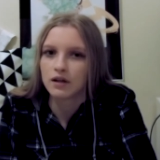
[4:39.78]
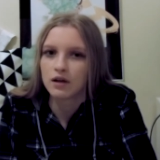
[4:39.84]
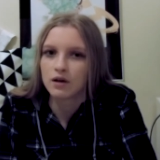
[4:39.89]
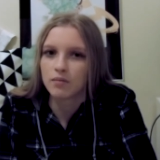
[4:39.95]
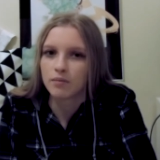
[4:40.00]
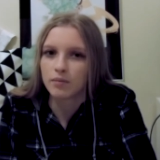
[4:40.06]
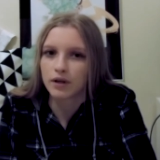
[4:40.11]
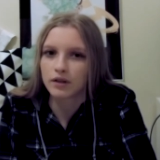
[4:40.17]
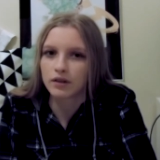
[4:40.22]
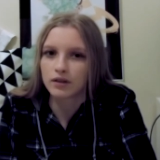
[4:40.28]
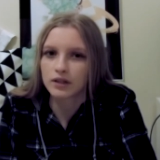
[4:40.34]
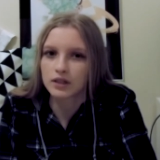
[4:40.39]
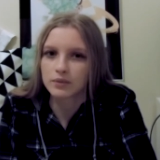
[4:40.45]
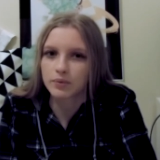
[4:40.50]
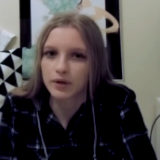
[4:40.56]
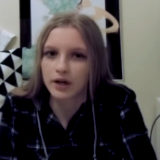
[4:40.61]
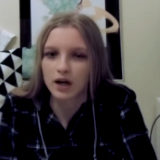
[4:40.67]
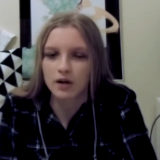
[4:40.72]
monthly
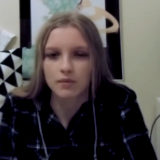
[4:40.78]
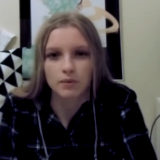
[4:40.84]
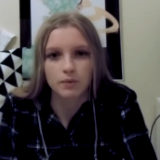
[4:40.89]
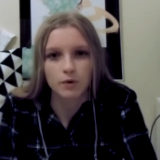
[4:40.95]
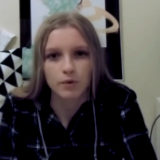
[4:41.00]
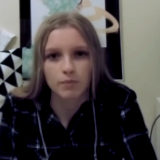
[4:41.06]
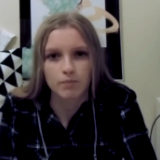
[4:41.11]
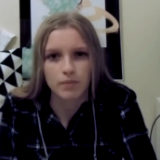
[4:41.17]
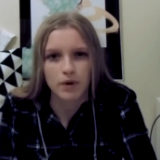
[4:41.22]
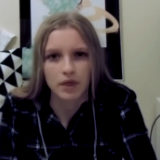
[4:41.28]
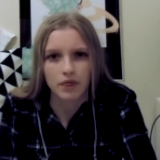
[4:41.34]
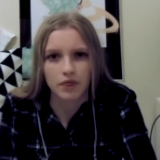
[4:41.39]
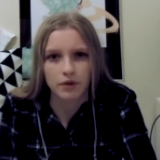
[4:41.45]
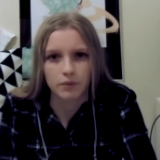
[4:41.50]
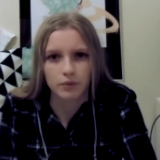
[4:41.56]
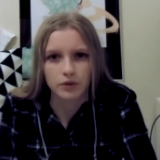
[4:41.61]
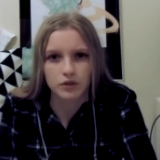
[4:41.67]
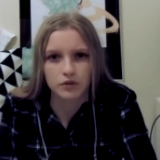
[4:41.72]
spread. I can't remember what month
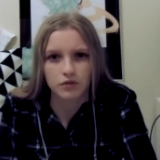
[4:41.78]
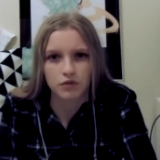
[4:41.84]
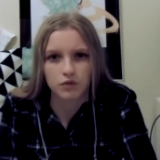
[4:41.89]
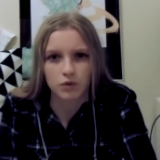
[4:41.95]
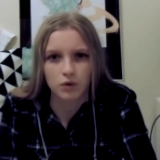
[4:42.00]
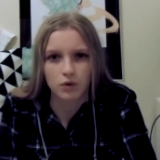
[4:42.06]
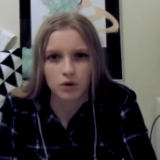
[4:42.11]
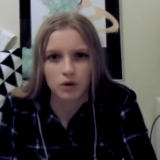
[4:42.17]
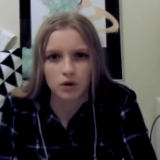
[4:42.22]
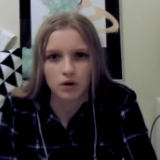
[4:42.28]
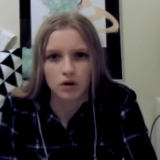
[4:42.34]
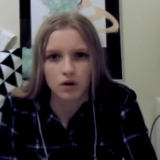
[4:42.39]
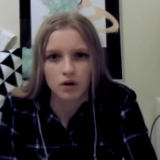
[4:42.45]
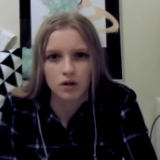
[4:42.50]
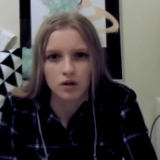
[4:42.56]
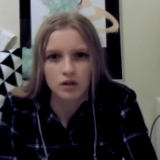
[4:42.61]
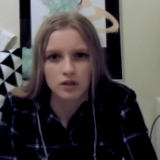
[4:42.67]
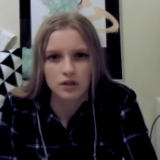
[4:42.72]
it was for.
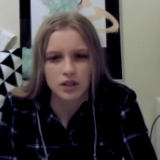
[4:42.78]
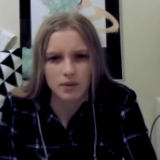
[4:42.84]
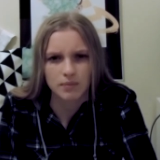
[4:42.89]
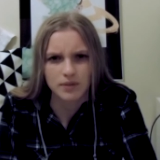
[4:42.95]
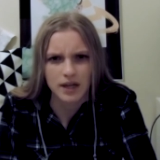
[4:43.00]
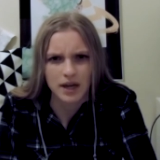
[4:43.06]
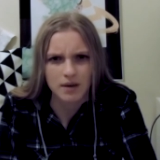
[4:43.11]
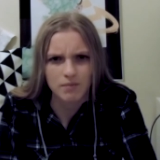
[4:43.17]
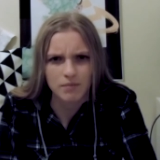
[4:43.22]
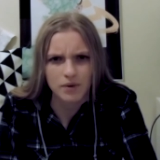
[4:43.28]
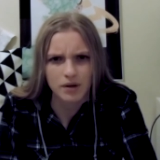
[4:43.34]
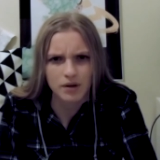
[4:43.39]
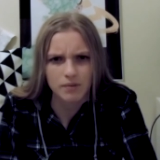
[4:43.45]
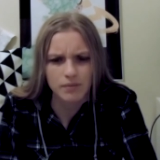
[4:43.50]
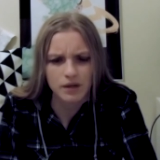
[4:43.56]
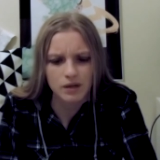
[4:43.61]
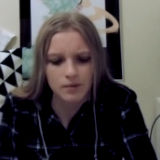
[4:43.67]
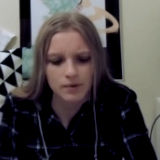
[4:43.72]
September,
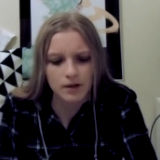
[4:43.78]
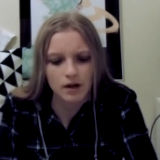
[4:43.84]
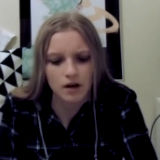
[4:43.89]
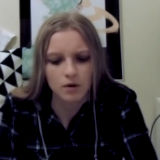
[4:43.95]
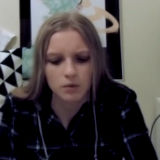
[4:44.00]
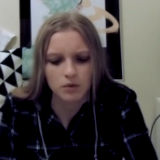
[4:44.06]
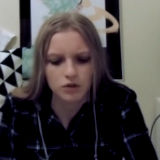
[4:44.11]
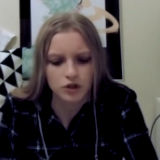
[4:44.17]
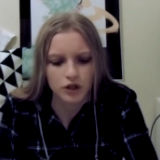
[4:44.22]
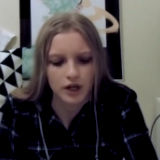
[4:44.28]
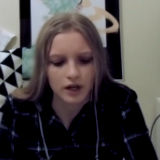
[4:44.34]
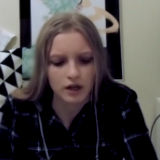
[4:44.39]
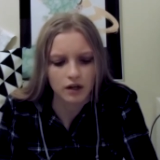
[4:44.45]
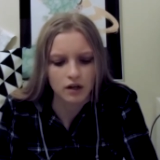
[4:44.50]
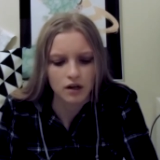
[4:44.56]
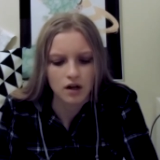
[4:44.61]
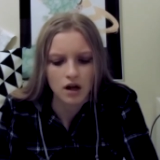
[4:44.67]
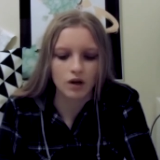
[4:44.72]
maybe? I will check.
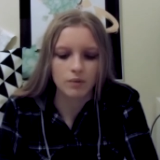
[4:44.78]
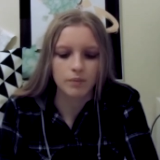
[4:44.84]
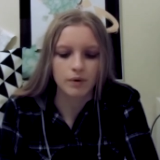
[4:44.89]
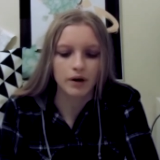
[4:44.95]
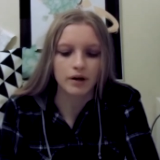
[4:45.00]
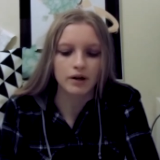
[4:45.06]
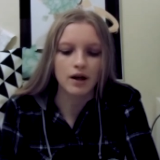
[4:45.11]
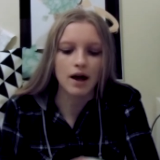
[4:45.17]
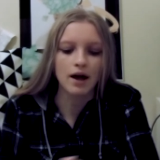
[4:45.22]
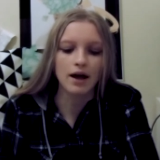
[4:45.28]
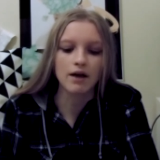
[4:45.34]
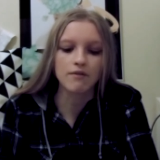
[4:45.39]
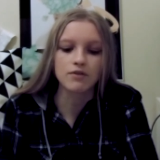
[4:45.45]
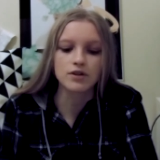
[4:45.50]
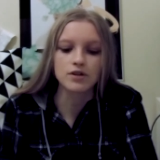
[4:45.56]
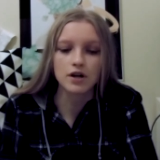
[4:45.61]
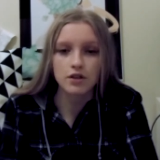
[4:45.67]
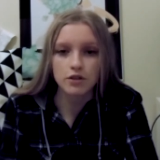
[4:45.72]
But I have
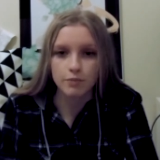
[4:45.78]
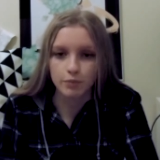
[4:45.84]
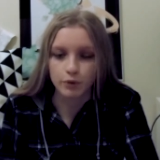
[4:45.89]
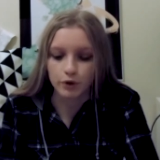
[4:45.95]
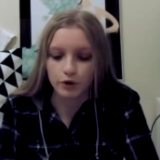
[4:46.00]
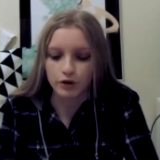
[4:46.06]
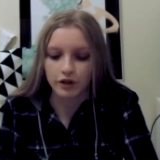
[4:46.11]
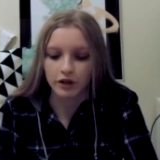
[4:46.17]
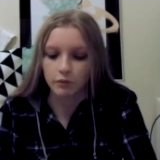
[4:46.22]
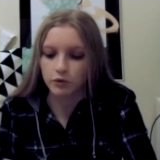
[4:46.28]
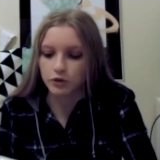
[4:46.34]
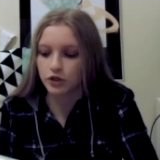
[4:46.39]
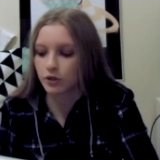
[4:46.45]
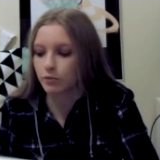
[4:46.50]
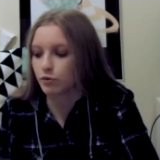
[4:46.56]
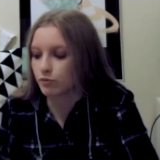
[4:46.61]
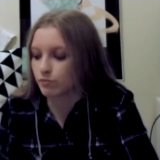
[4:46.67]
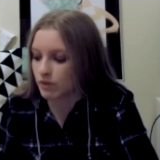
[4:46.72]
another book in which I
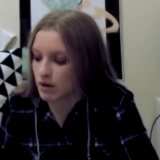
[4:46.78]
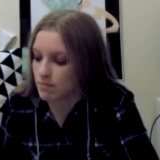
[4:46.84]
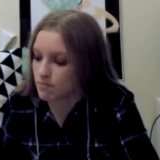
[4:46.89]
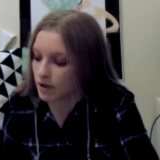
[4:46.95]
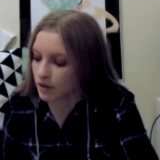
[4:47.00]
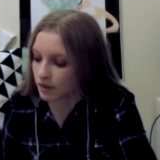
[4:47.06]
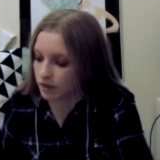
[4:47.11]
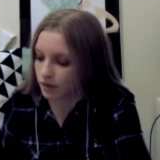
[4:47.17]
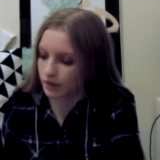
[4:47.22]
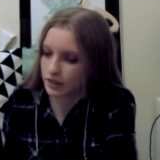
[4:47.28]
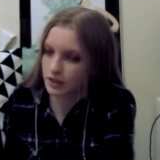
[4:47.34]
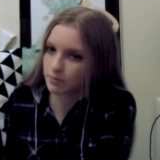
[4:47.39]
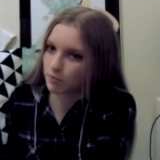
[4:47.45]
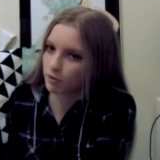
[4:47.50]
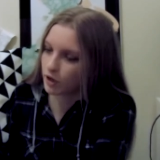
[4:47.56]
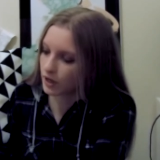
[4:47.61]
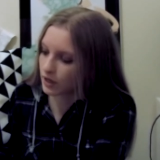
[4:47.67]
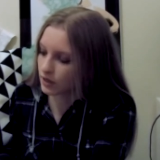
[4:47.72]
put my monthly
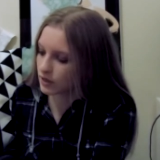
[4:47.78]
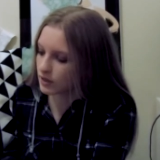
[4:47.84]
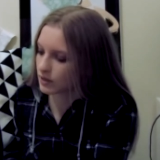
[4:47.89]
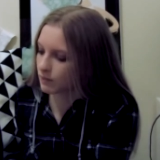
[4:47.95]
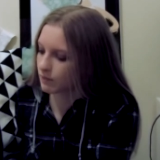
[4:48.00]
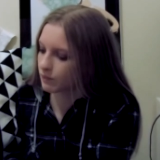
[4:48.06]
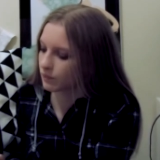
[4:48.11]
spreads.